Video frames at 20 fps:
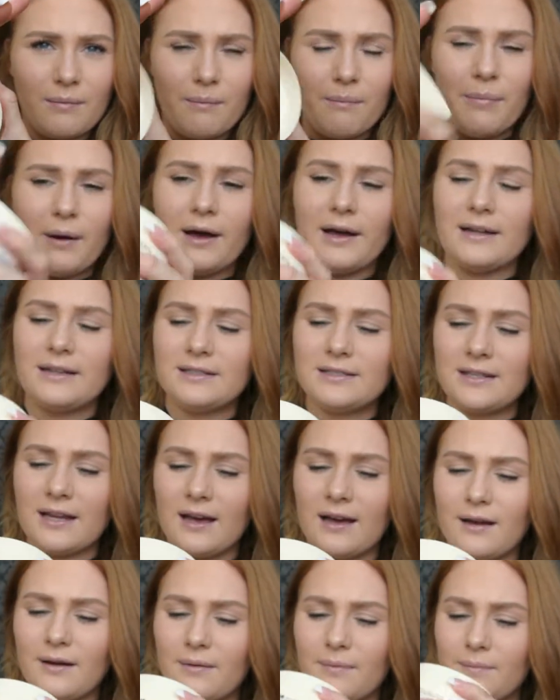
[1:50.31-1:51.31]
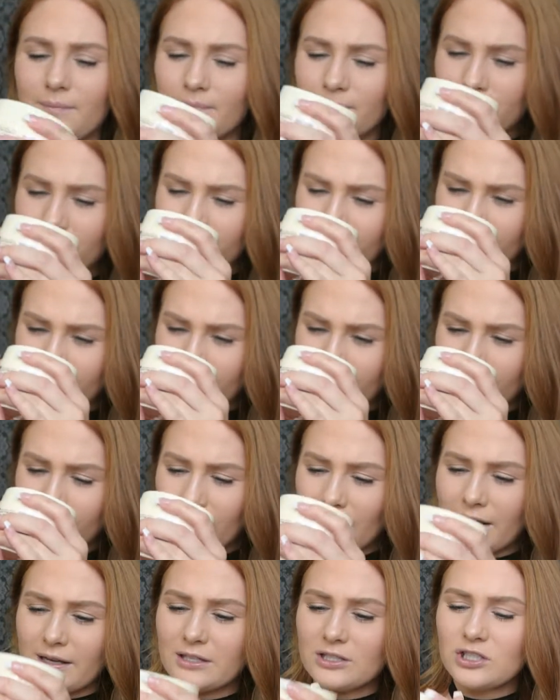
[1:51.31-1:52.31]
but
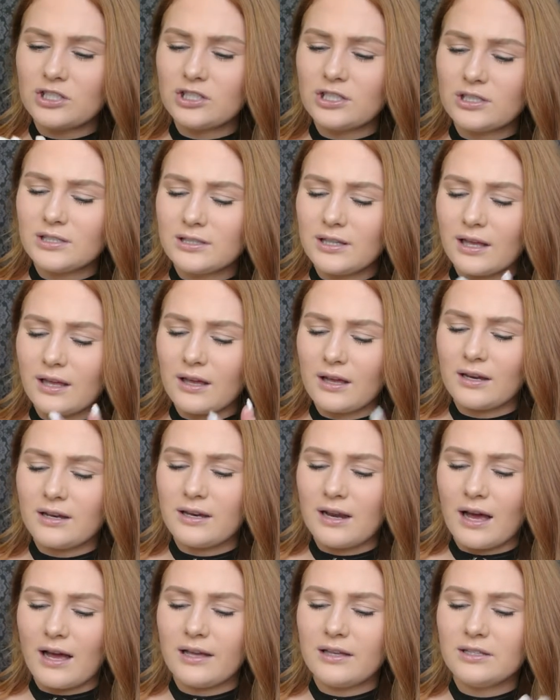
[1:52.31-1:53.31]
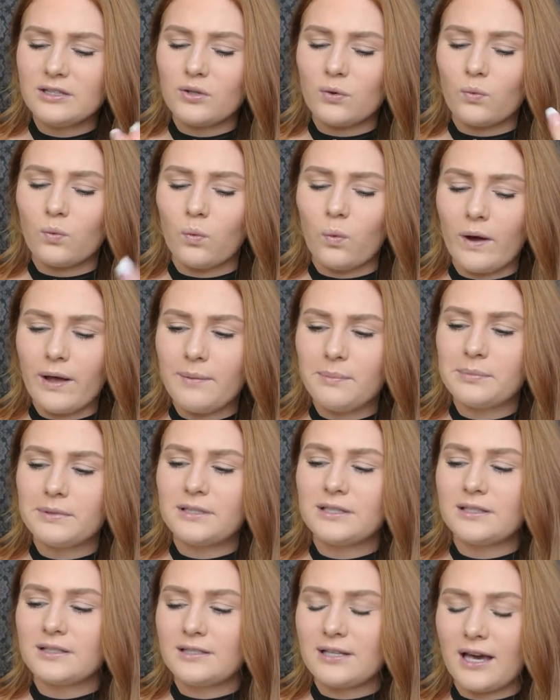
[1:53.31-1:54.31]
it's just like a nice
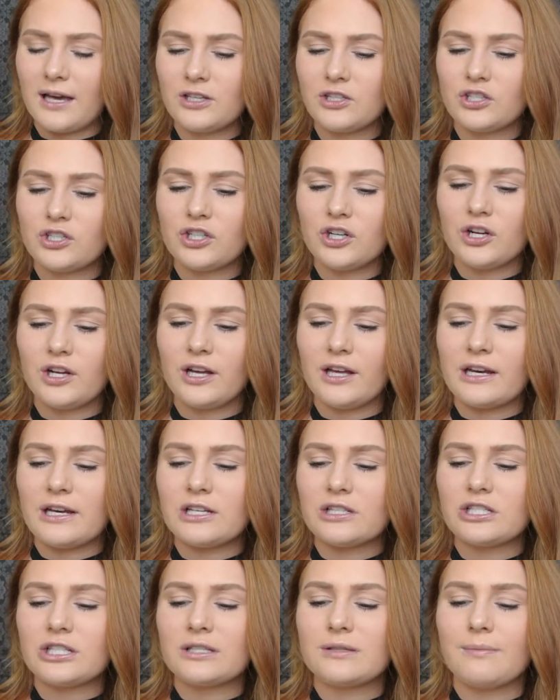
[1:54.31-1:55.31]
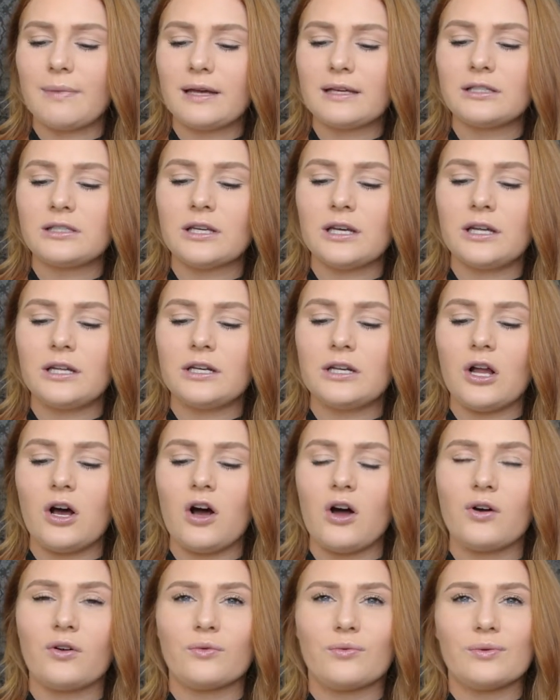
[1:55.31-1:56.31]
whipped texture, and it just makes it
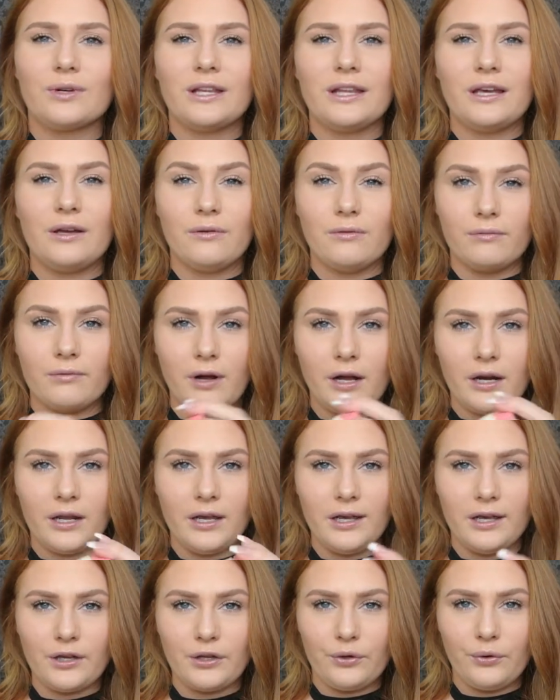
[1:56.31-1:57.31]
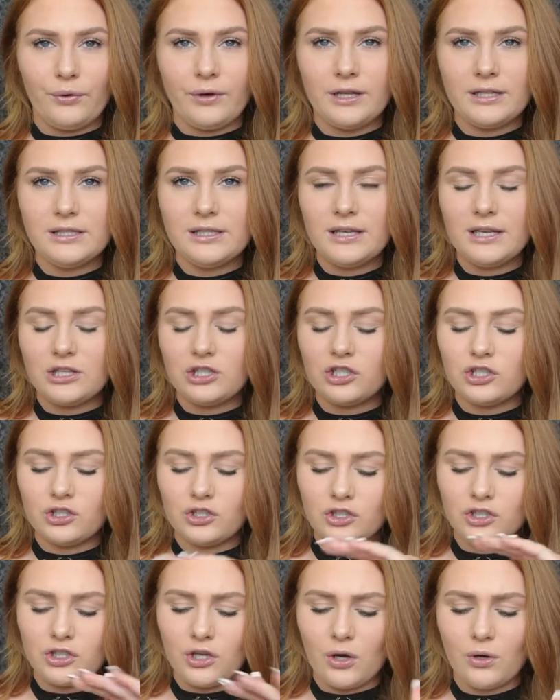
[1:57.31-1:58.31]
not really runny and greasy. It's
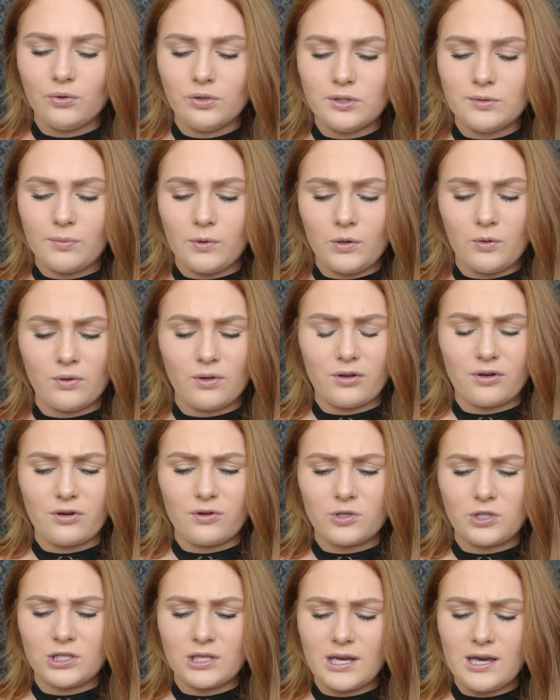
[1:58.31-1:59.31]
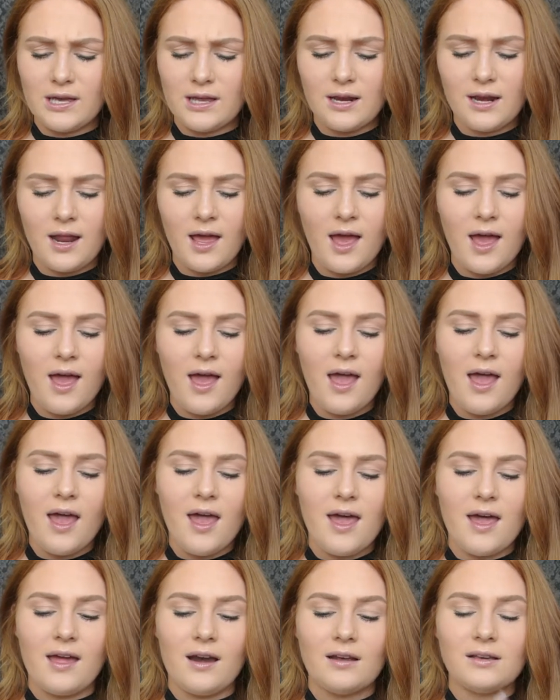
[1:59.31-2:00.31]
just so smooth on your skin,
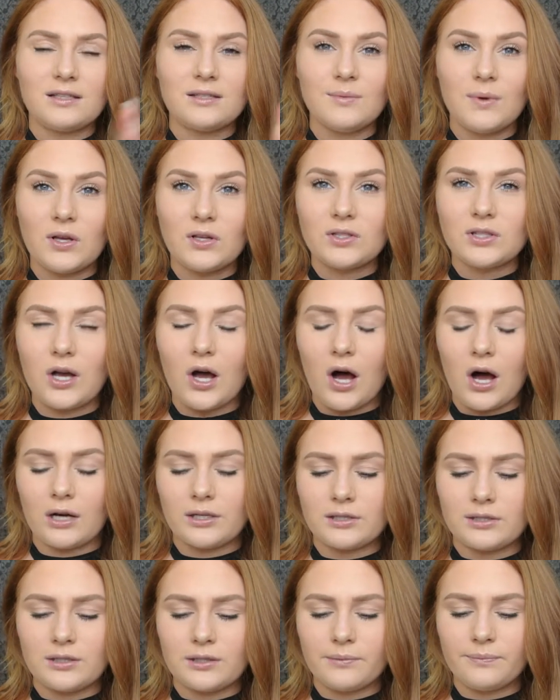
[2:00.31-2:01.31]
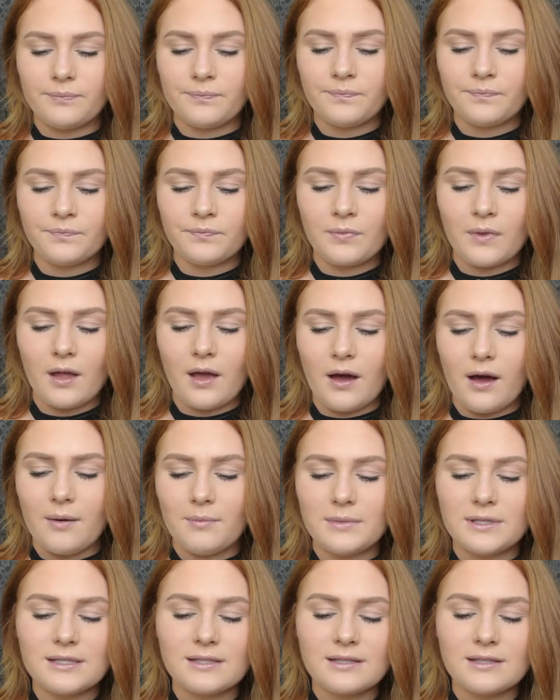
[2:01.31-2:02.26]
and it smells awesome. It